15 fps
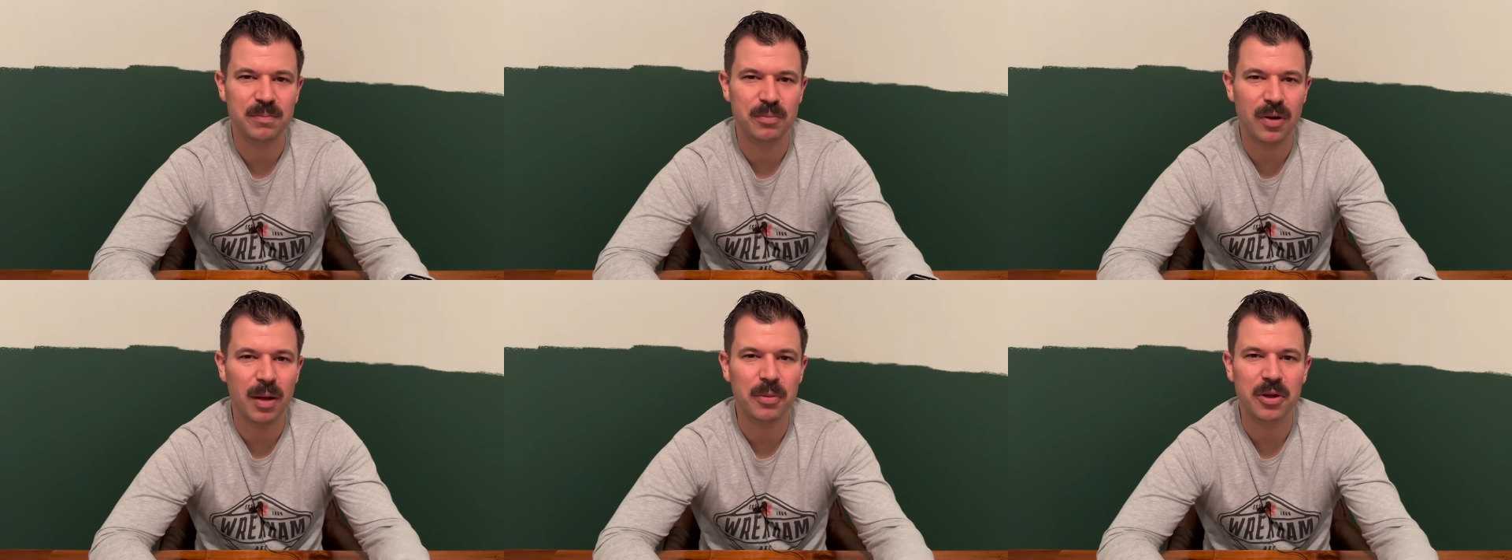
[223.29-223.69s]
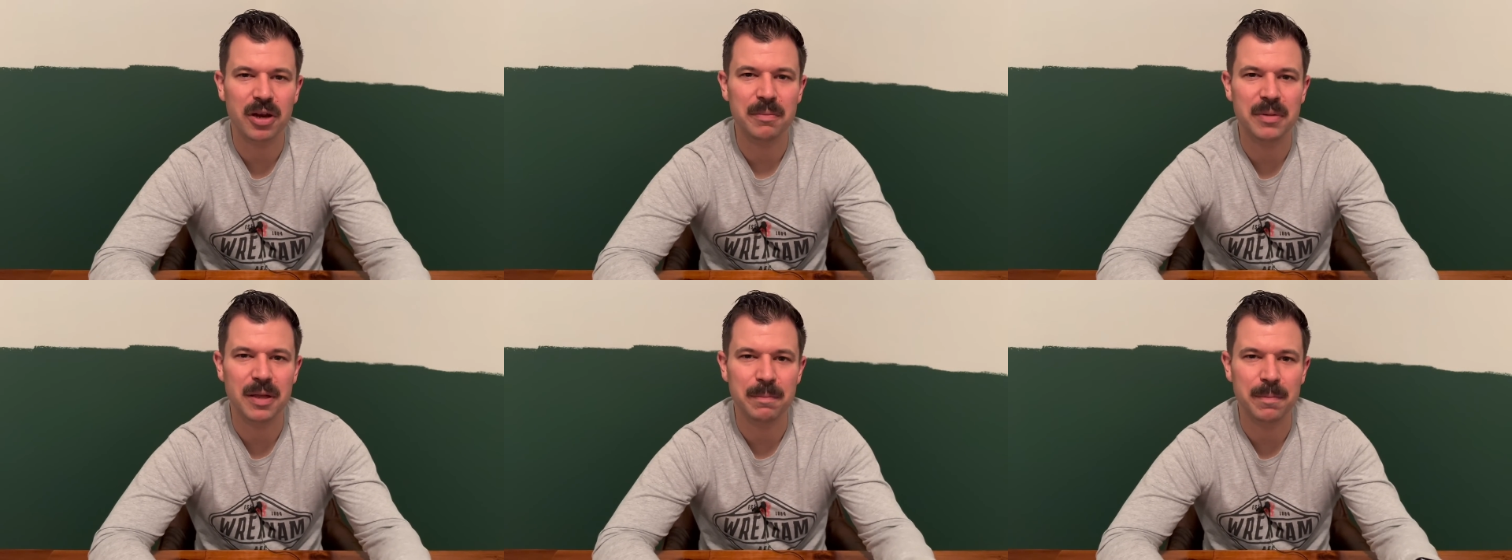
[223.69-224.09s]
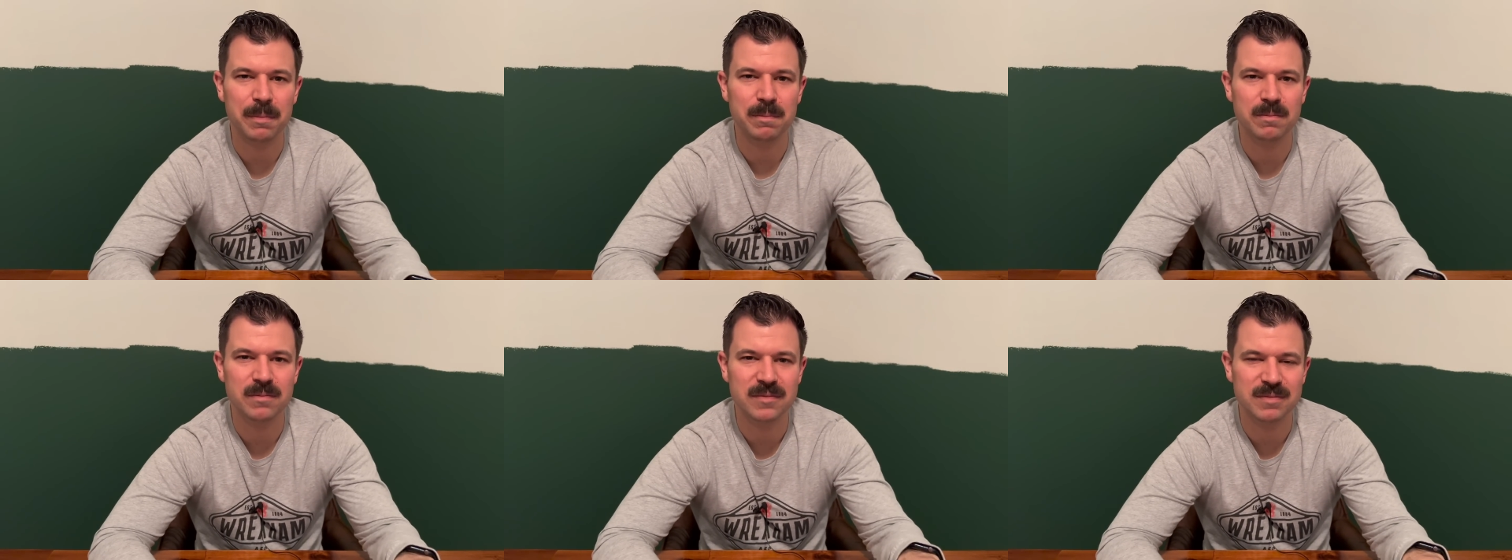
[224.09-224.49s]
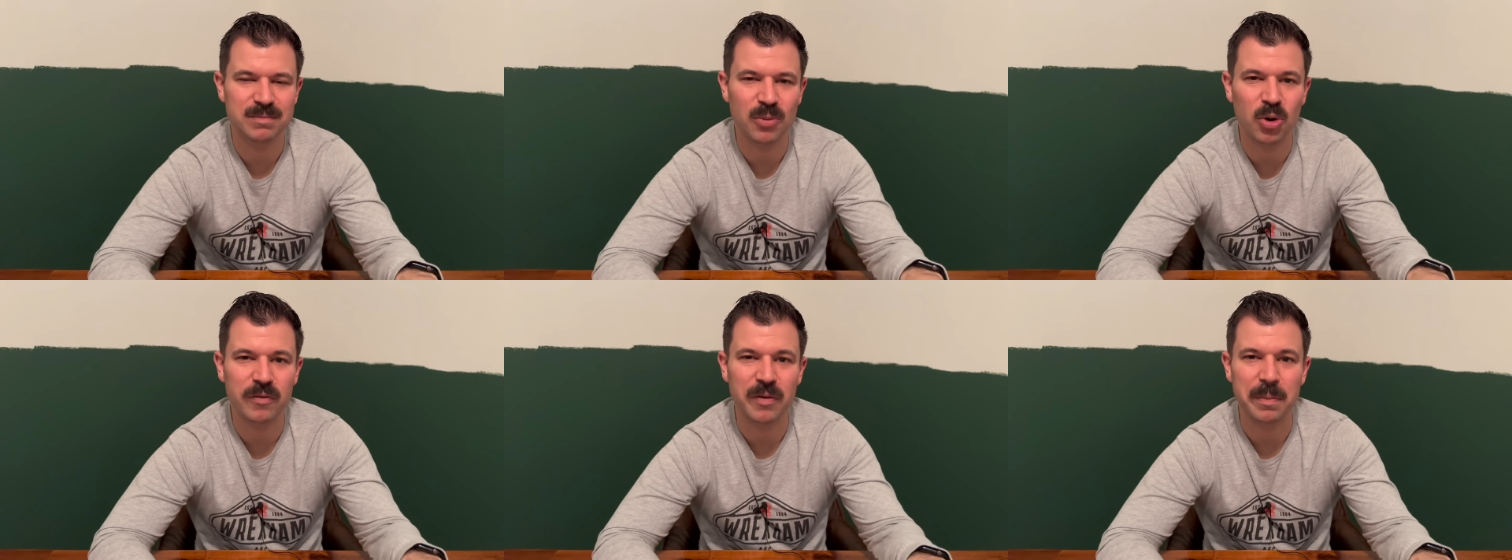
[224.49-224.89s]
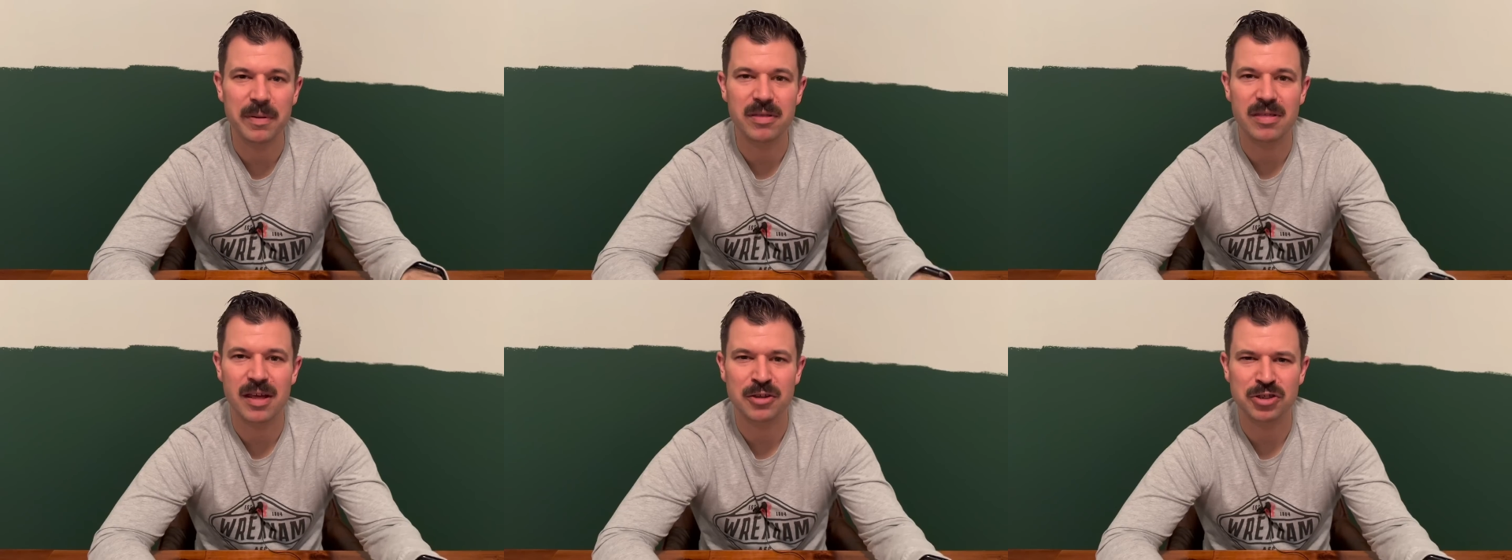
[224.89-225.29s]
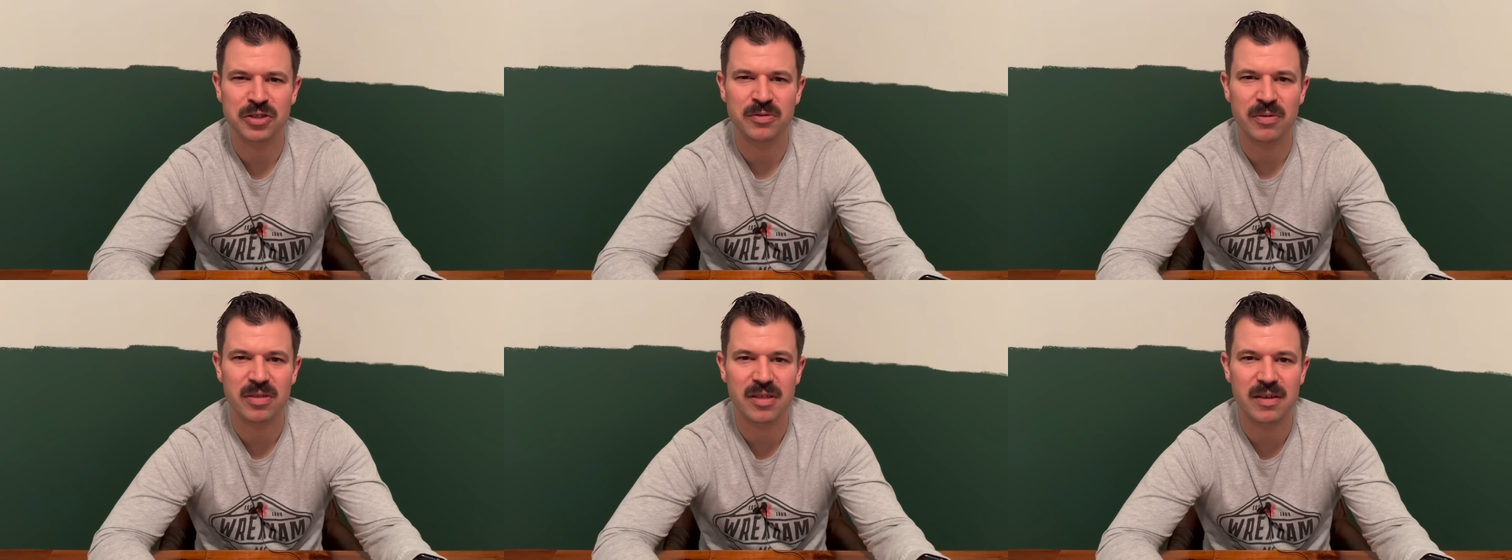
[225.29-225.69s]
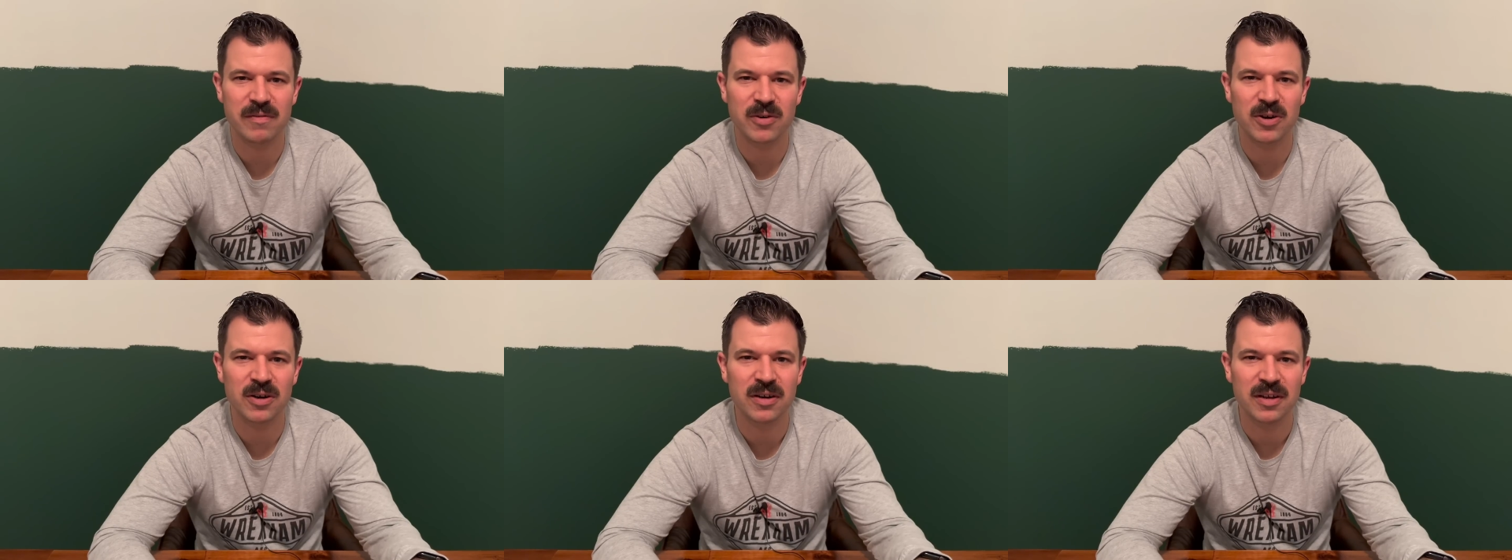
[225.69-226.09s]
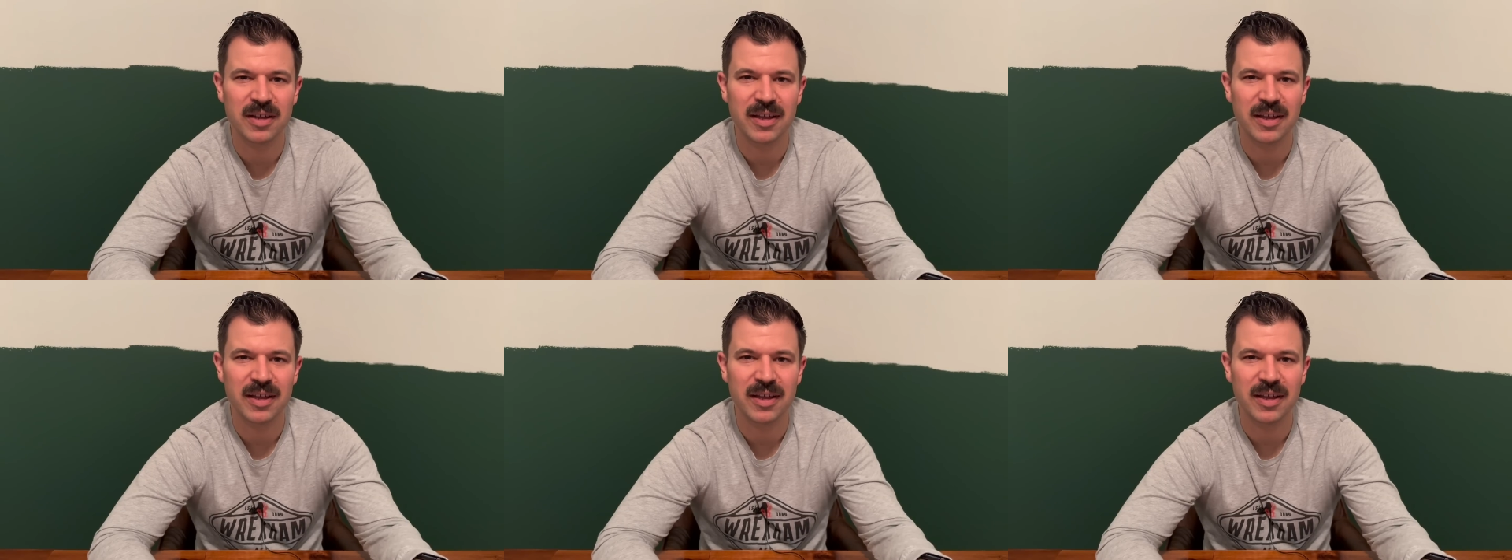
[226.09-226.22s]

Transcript: probably going to be more of a possession receiver.